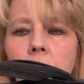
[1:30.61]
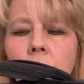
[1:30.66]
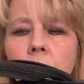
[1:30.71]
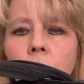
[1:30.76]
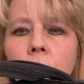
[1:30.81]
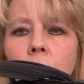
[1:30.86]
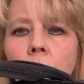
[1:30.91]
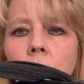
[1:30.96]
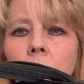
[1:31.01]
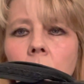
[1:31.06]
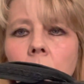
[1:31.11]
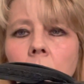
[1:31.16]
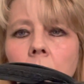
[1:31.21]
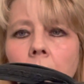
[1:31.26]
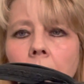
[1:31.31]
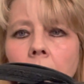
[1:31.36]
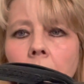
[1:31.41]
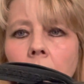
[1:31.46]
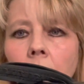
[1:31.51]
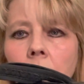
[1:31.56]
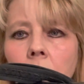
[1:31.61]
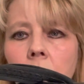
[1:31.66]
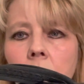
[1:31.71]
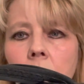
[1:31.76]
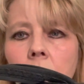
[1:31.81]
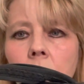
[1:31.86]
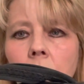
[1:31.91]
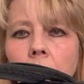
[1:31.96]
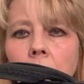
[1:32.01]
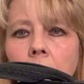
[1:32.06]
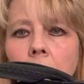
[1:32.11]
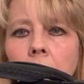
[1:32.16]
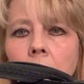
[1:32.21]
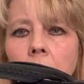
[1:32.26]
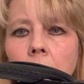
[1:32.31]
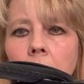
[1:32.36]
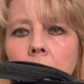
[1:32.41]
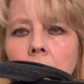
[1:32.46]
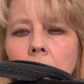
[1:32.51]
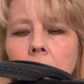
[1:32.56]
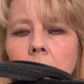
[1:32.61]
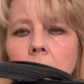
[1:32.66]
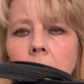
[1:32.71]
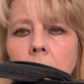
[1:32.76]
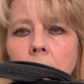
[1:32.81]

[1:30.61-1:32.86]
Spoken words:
2 layers right here.